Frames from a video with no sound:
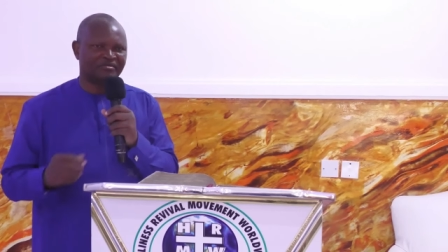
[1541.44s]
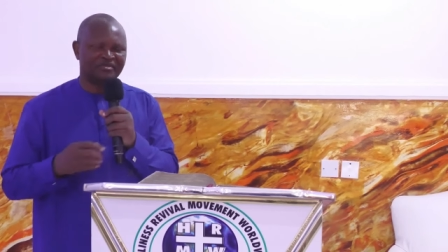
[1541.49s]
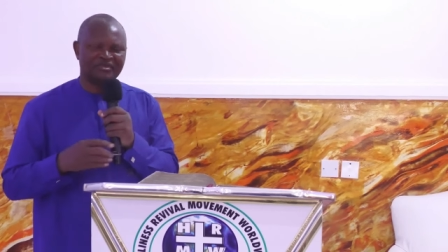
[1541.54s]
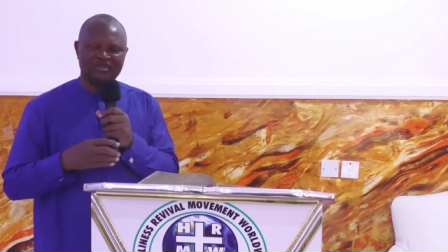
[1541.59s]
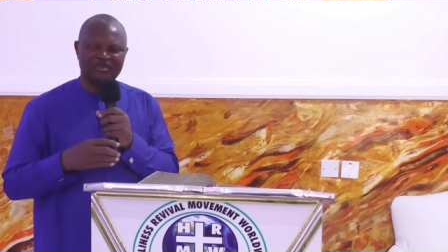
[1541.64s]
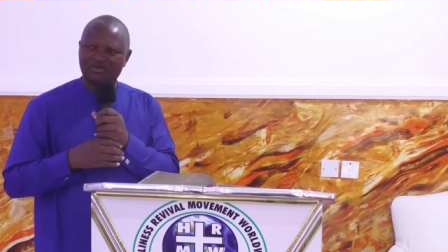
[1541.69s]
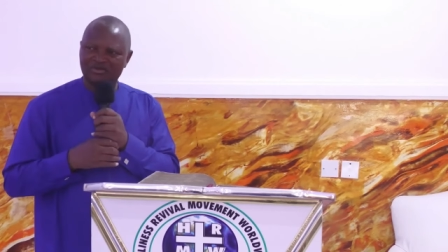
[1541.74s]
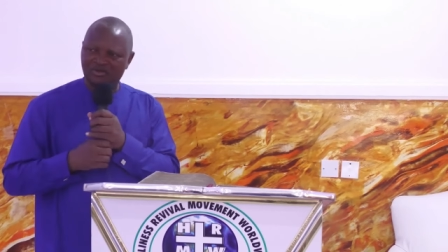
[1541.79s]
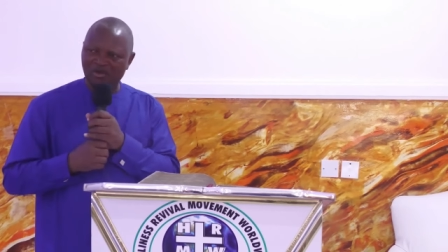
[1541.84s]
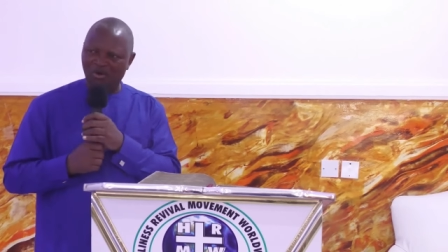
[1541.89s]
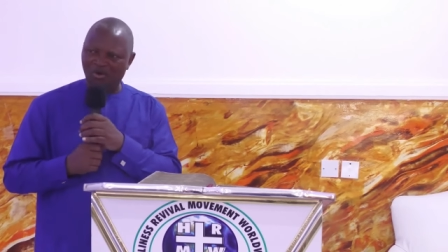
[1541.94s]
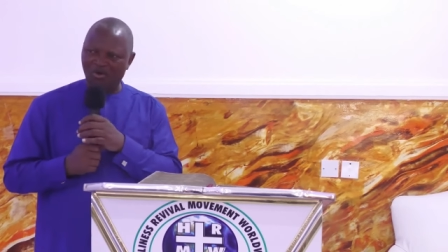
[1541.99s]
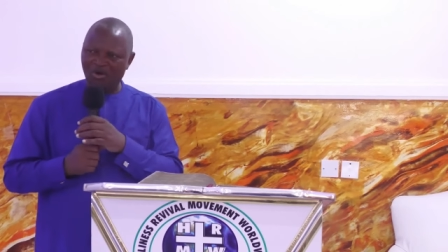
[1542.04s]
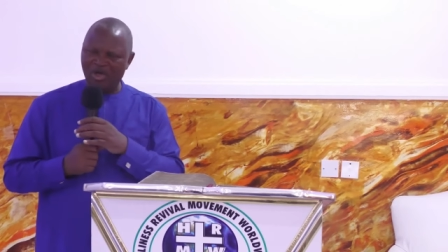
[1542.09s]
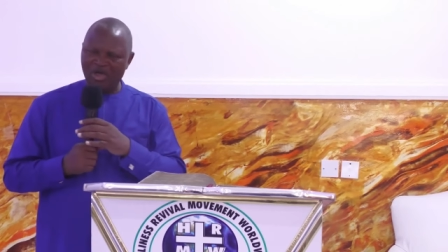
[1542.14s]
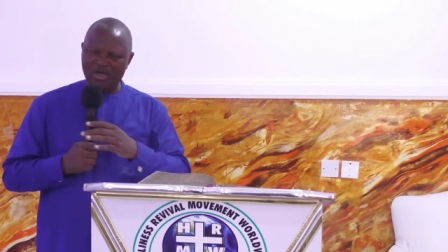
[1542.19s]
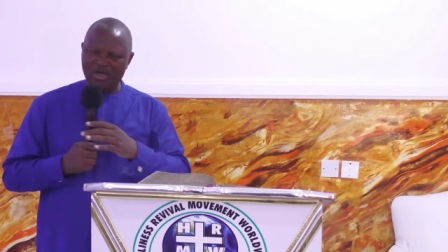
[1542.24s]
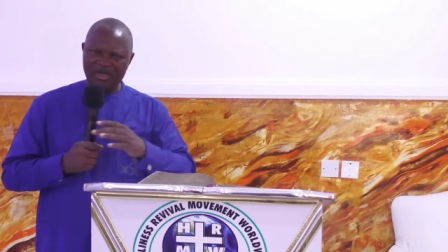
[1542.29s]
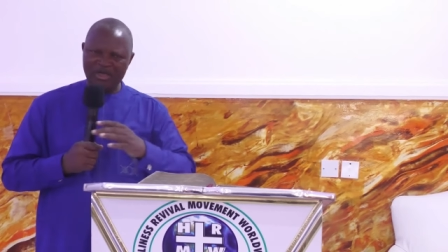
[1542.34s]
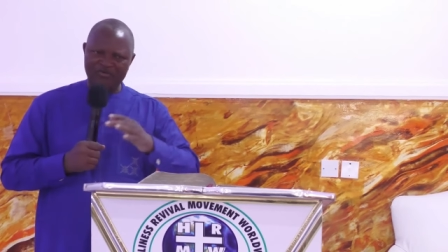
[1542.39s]
So,
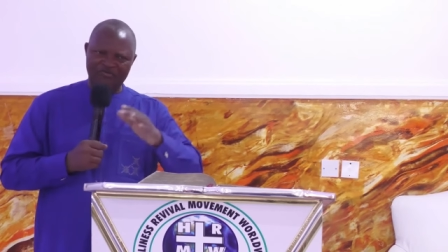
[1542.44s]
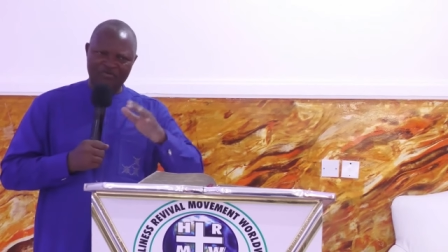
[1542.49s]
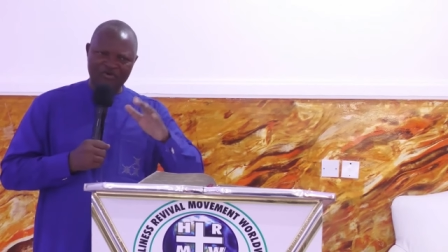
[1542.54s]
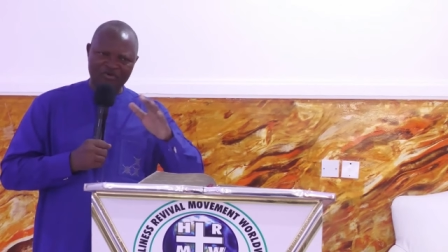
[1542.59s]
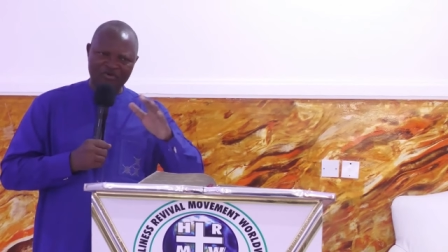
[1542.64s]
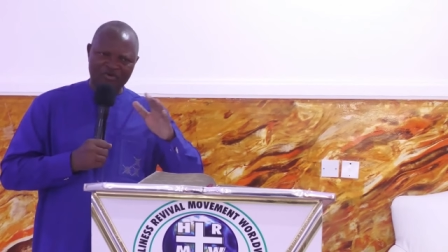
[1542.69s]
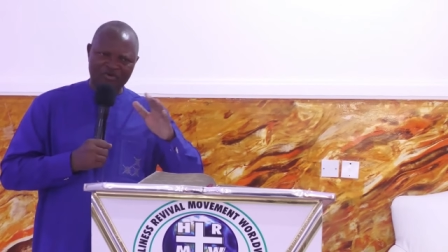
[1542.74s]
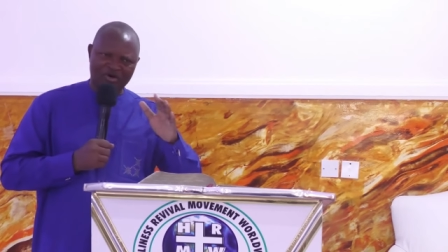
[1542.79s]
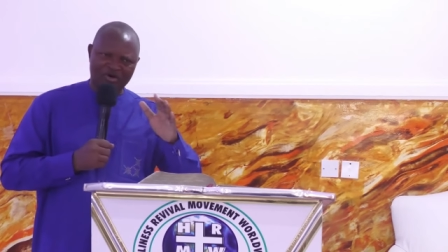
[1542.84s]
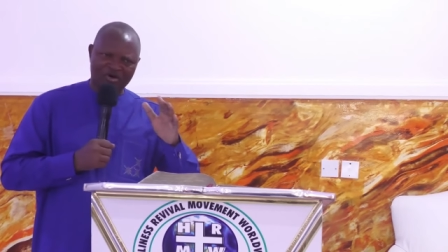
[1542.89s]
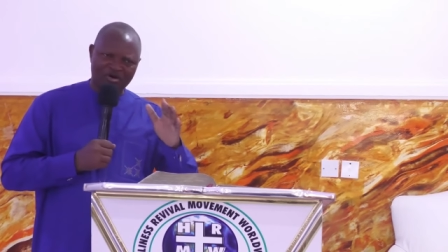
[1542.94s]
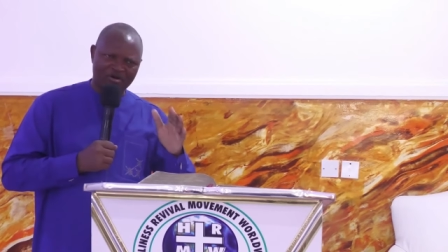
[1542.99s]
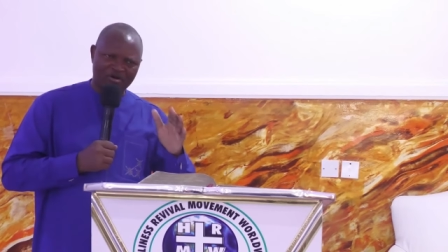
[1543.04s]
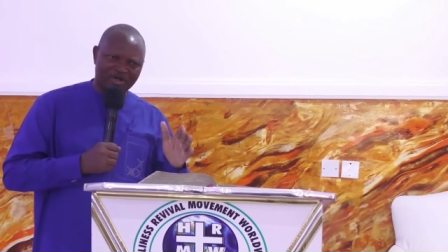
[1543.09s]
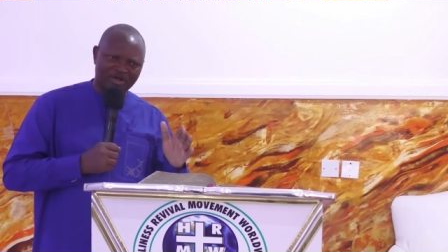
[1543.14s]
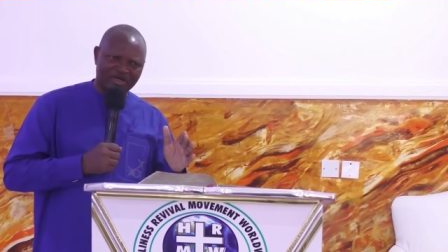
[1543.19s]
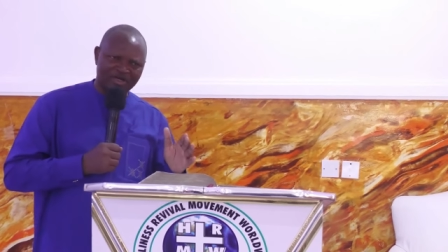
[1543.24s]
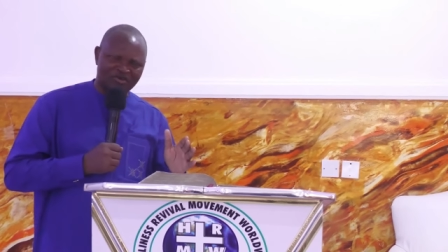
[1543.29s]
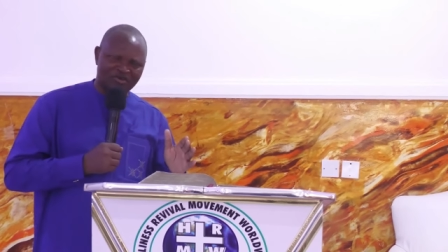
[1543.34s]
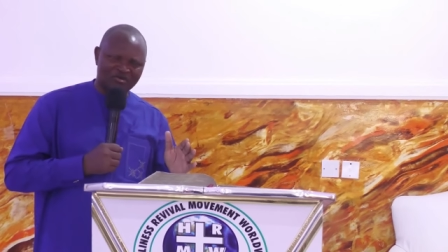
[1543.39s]
if you cover the
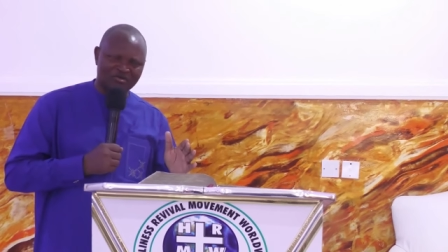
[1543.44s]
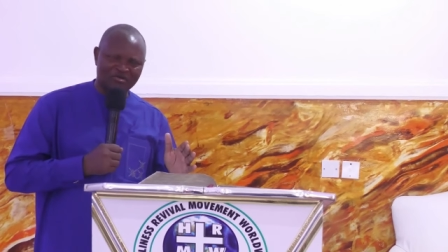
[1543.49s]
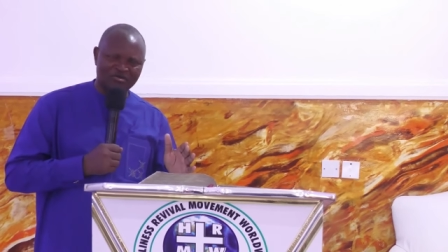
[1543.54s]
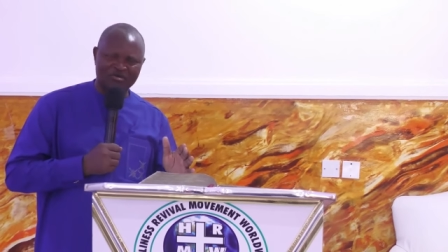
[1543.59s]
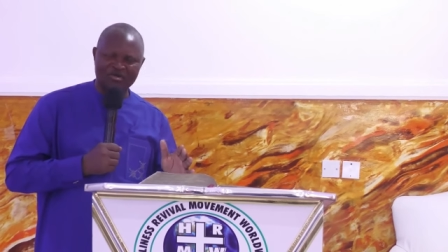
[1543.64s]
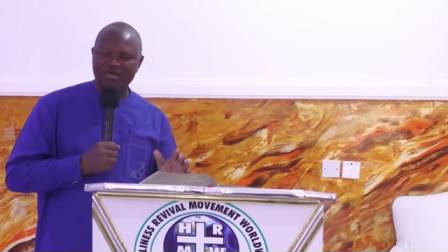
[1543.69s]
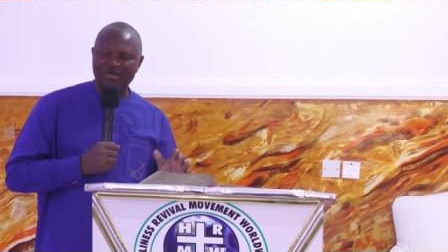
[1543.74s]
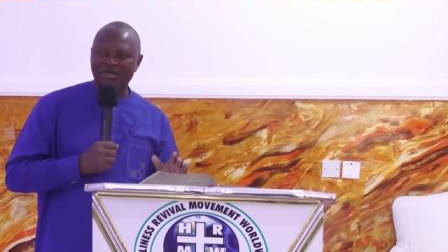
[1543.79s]
truth,